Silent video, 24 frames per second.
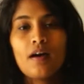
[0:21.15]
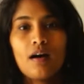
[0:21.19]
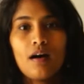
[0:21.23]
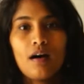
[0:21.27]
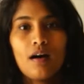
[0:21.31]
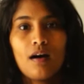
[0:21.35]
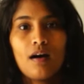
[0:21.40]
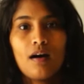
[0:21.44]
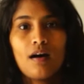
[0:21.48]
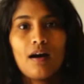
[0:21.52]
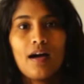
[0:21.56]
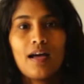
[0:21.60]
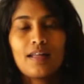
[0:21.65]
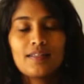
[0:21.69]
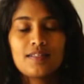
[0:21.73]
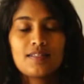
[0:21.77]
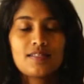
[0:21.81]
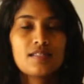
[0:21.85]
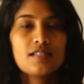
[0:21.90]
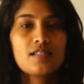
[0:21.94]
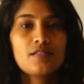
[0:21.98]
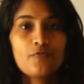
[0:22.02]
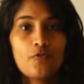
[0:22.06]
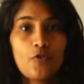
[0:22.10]
And
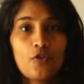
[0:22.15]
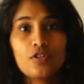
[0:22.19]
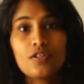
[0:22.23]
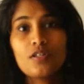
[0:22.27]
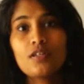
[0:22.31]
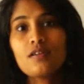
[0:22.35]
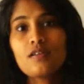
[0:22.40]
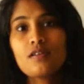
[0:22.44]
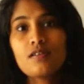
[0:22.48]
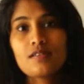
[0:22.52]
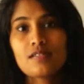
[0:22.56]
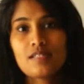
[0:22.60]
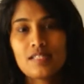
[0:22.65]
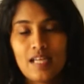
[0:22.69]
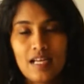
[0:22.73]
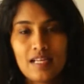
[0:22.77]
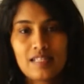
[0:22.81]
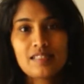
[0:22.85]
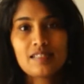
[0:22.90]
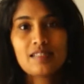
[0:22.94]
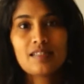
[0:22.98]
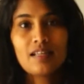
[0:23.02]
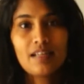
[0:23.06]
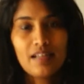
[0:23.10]
this is for the
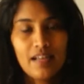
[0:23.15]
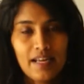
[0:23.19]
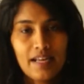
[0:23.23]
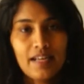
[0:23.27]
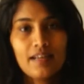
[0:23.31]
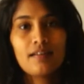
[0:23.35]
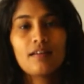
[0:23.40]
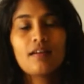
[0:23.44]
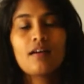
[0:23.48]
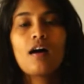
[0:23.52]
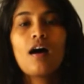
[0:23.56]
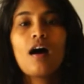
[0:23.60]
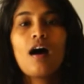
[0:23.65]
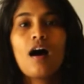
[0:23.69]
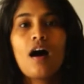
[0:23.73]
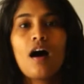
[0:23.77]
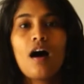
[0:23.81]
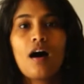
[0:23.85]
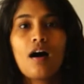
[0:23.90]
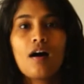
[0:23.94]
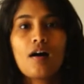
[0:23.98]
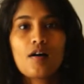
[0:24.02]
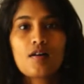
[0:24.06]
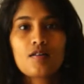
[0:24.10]
6th grade.
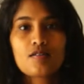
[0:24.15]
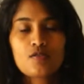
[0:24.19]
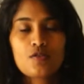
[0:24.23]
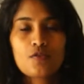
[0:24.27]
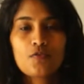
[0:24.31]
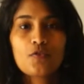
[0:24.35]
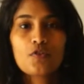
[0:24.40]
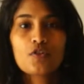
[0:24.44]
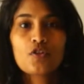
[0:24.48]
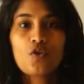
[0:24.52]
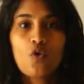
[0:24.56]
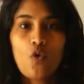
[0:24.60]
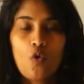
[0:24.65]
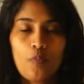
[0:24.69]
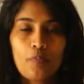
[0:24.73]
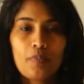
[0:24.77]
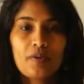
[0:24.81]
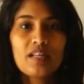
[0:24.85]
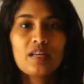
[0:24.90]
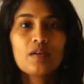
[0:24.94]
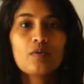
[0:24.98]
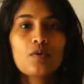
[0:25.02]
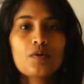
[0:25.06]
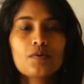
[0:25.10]
So for the
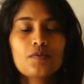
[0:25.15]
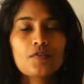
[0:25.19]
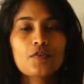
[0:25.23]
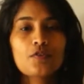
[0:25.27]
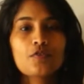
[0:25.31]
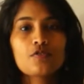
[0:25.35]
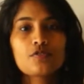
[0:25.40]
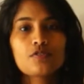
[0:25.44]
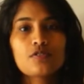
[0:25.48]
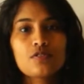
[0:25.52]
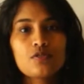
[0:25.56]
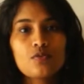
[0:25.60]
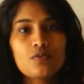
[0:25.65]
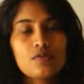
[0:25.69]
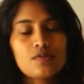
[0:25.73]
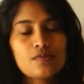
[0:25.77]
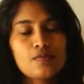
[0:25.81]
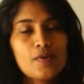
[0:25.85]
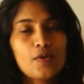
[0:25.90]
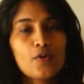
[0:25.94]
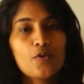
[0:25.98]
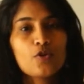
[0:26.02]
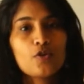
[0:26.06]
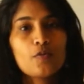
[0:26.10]
opening, what we're going to do is
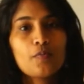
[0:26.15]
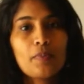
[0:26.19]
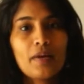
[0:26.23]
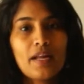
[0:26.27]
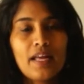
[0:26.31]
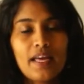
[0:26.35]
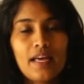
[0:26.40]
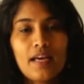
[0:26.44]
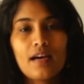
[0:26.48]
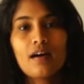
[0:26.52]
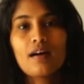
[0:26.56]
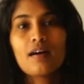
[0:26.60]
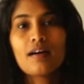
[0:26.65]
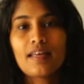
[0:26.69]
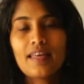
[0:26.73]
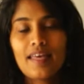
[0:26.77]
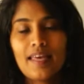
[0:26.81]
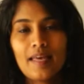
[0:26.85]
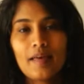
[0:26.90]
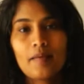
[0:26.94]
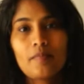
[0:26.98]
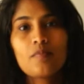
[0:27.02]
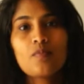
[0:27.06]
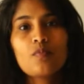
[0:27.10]
we're going to play a
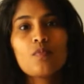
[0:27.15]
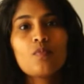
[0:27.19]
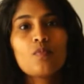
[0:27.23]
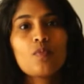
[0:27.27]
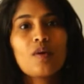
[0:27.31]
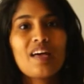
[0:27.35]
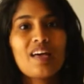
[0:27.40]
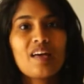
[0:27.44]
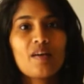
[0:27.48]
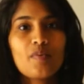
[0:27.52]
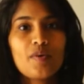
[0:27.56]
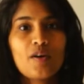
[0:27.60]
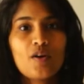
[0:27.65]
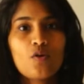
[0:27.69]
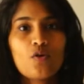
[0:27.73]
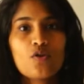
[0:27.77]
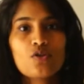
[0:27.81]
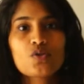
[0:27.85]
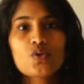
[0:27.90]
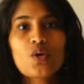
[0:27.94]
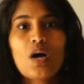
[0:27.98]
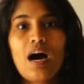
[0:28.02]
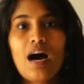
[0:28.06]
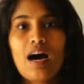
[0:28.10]
game where we're
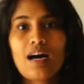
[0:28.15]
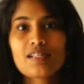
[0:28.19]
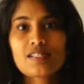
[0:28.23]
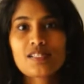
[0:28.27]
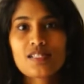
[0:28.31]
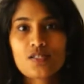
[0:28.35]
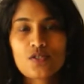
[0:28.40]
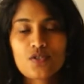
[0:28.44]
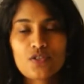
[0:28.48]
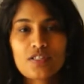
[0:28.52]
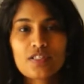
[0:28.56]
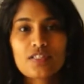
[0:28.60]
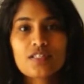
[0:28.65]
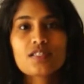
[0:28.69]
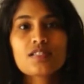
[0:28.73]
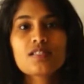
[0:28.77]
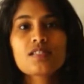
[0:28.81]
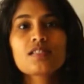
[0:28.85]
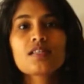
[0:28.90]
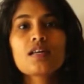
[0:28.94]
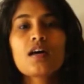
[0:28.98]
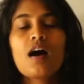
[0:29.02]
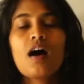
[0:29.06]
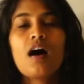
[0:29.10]
going to ask
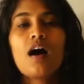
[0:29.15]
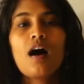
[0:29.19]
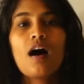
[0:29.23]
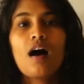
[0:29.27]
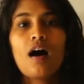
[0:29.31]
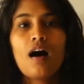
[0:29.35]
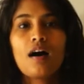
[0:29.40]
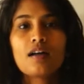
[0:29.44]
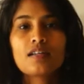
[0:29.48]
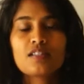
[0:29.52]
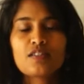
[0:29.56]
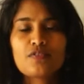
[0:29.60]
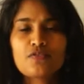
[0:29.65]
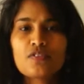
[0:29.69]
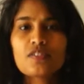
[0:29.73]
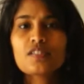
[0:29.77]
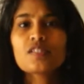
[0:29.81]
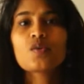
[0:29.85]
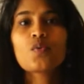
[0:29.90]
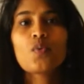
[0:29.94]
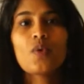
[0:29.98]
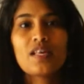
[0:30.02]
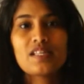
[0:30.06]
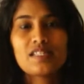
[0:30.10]
students
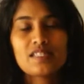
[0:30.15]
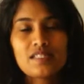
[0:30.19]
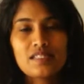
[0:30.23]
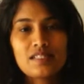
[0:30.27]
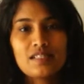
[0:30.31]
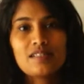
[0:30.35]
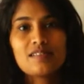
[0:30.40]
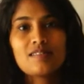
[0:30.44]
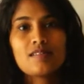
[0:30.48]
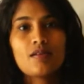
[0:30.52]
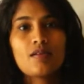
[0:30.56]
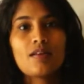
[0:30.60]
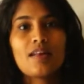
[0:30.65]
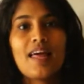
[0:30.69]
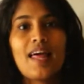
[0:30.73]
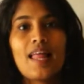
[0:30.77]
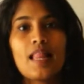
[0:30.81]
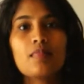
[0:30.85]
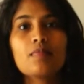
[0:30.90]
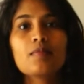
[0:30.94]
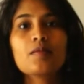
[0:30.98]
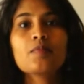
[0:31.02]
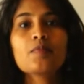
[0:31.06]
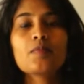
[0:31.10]
different questions that will
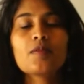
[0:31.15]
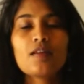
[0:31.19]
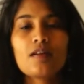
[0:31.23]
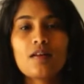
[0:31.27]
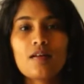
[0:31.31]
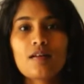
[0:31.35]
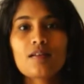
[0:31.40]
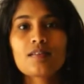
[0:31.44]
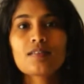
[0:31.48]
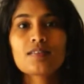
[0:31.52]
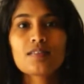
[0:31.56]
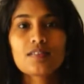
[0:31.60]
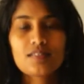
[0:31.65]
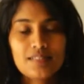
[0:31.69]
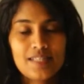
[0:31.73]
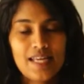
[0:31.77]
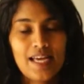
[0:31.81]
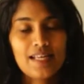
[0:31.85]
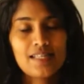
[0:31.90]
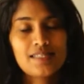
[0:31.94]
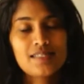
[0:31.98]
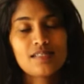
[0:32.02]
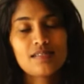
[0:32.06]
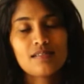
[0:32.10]
help them learn the
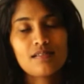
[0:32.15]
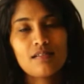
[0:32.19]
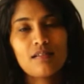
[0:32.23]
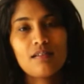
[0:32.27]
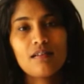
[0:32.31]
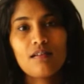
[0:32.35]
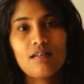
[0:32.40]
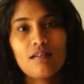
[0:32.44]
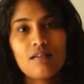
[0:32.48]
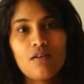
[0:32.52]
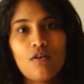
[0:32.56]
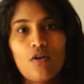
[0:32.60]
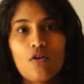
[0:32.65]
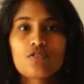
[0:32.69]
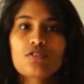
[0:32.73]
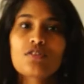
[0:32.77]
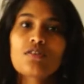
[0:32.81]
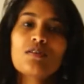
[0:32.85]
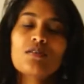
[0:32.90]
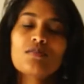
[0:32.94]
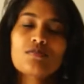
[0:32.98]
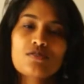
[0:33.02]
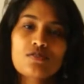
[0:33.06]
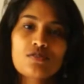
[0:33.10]
text or
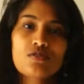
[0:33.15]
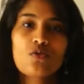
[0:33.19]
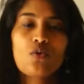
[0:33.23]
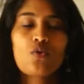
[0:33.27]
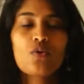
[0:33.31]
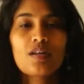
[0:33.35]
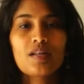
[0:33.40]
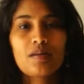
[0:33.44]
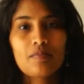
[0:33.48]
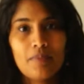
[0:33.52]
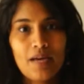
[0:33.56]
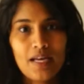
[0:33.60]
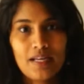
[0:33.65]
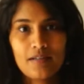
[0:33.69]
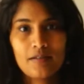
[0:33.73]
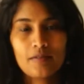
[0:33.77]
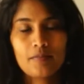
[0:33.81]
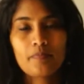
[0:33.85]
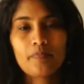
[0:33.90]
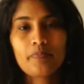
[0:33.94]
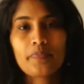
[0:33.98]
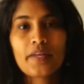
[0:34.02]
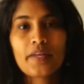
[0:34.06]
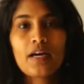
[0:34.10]
the story
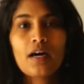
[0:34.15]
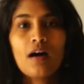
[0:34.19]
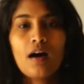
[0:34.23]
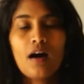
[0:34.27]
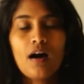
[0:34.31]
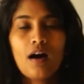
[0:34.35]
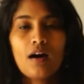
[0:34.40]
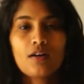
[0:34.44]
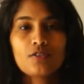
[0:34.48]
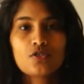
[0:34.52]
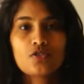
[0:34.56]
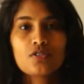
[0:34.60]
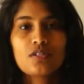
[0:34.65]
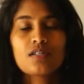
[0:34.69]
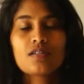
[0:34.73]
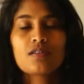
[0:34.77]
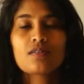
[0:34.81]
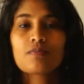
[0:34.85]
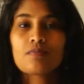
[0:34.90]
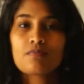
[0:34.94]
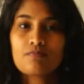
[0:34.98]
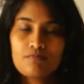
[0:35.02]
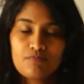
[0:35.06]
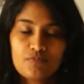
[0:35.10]
better. So
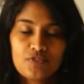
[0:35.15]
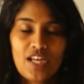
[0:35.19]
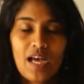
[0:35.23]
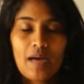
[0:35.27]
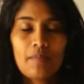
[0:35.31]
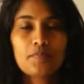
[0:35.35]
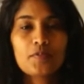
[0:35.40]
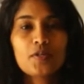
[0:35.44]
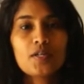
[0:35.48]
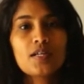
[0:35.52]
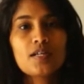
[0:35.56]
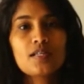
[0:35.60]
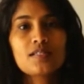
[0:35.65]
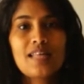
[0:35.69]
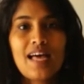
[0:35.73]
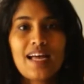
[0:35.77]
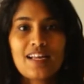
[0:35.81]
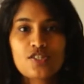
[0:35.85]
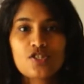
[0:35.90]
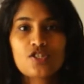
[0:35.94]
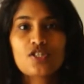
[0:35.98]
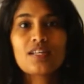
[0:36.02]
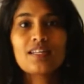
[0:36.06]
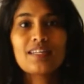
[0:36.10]
the chapter is
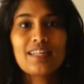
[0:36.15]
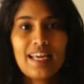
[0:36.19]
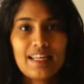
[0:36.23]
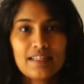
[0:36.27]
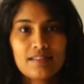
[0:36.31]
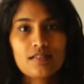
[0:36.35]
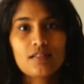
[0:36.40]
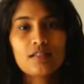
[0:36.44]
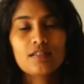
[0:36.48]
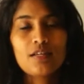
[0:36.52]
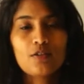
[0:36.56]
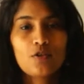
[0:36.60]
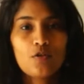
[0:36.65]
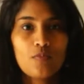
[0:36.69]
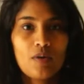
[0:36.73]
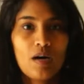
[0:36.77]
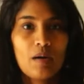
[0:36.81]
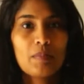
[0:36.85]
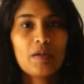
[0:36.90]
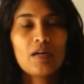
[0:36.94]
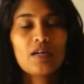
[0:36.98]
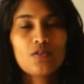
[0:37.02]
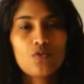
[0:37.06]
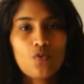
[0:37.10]
actually a letter that
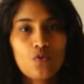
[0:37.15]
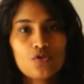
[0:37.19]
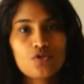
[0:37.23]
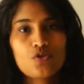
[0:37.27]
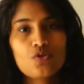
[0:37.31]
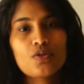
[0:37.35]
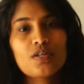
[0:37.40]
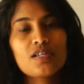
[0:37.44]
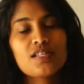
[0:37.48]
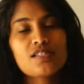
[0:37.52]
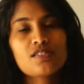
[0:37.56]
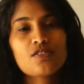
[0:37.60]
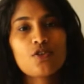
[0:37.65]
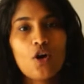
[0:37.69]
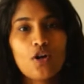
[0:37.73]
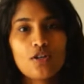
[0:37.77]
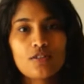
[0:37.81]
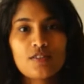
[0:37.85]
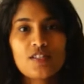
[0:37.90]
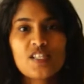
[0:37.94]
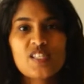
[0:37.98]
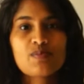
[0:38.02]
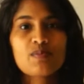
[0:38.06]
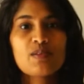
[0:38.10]
Obama wrote to his
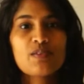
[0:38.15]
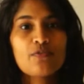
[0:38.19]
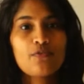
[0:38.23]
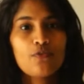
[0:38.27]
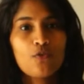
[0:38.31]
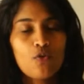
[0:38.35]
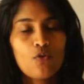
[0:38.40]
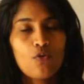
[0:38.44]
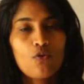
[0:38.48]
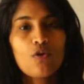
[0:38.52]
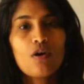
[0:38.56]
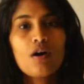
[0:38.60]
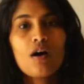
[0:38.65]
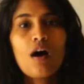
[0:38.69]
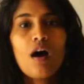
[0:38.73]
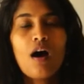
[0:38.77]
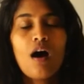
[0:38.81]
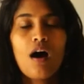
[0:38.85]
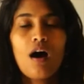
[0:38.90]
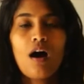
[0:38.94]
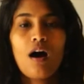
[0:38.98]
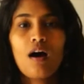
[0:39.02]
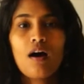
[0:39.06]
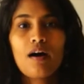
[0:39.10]
daughters before
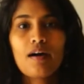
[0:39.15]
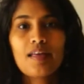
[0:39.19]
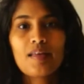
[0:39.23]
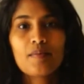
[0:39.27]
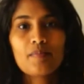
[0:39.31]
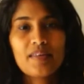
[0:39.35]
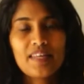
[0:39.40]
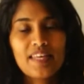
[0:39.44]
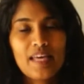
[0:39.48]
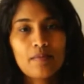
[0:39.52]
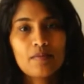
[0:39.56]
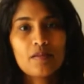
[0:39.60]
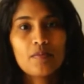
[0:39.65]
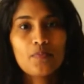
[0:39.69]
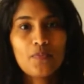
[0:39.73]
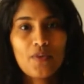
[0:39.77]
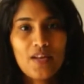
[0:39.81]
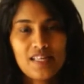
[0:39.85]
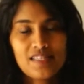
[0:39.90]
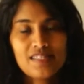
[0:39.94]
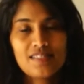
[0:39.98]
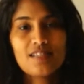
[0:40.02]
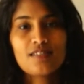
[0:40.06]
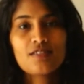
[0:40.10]
he became the
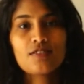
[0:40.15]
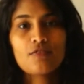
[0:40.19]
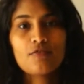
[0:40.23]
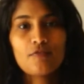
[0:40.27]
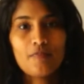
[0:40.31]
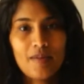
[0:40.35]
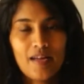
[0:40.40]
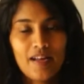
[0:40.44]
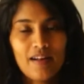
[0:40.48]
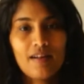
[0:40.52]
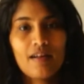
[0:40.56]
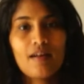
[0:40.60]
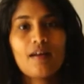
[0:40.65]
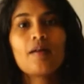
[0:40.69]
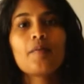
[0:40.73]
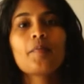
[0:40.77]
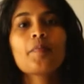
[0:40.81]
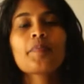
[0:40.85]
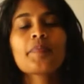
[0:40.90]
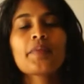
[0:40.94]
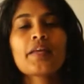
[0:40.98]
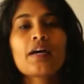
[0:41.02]
President of America.